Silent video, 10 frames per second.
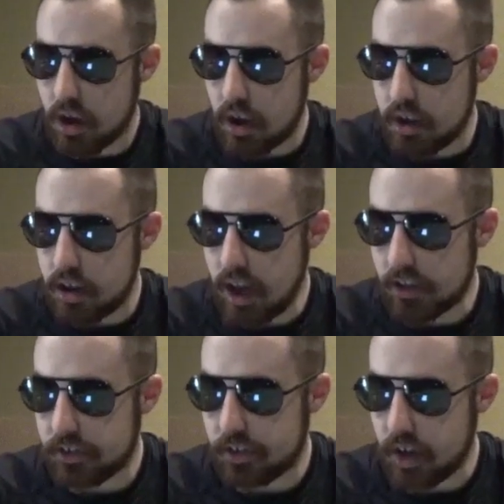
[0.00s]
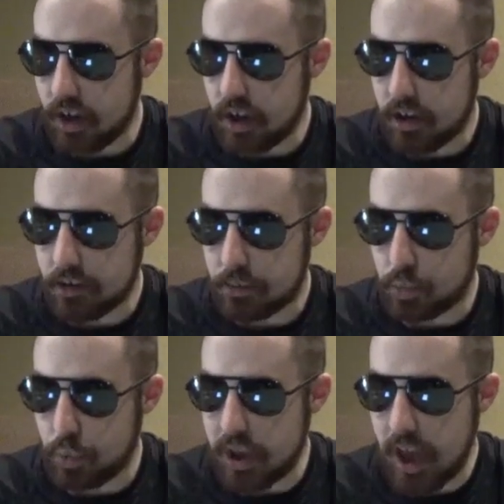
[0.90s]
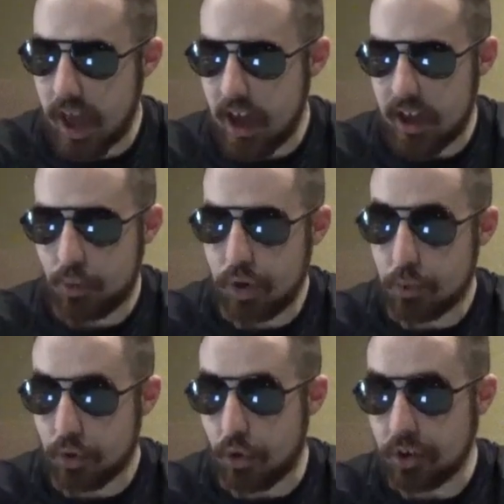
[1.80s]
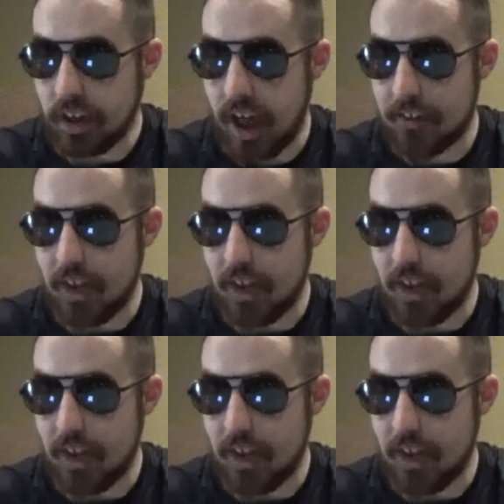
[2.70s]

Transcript: Next, we were going to have